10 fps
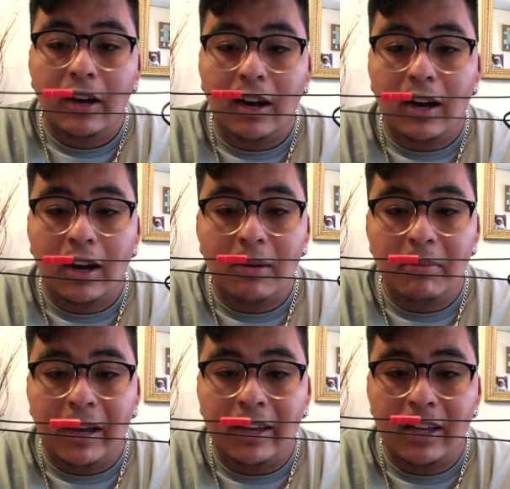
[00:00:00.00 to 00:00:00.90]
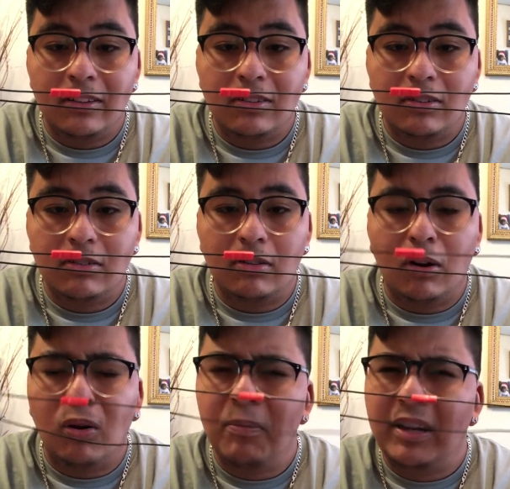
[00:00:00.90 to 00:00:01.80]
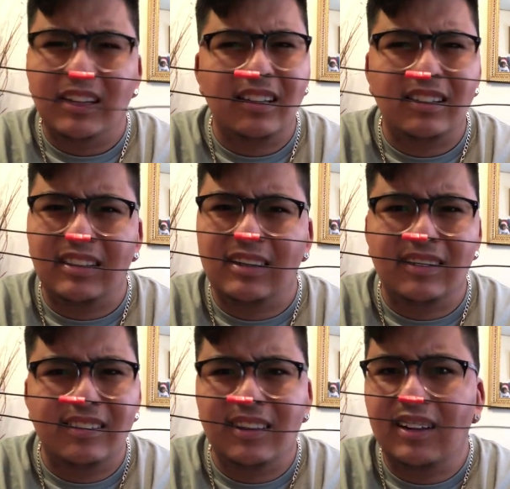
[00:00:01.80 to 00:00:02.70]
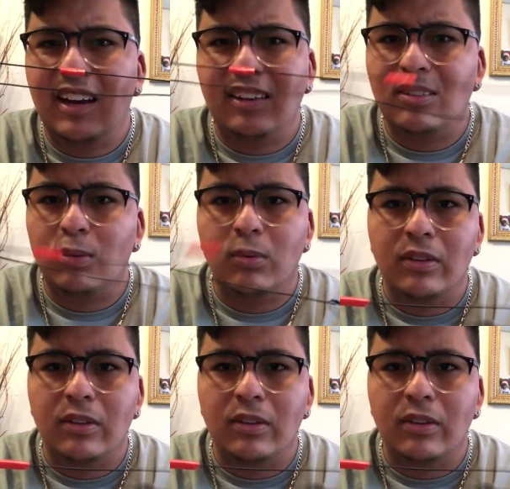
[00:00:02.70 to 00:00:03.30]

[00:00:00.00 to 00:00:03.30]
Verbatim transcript: Um, I had so many of these in high school.